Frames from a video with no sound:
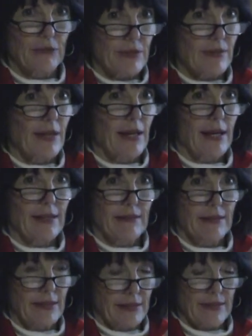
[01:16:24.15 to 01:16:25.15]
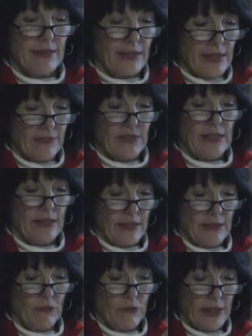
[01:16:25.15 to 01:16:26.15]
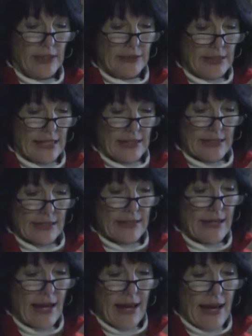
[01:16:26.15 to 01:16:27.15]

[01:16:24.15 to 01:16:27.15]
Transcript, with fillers: it was not insignificant. It wailed on us.